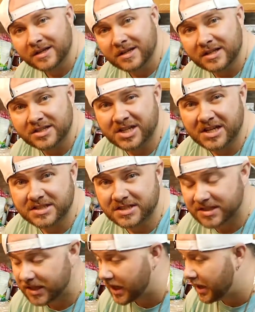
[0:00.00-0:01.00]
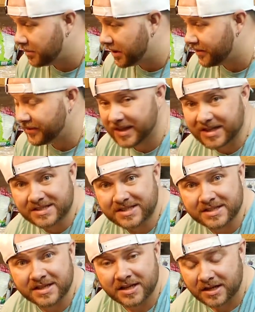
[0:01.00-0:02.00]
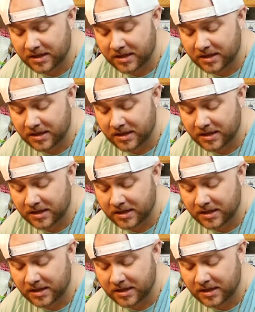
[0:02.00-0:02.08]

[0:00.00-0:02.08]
It changes the game. Now this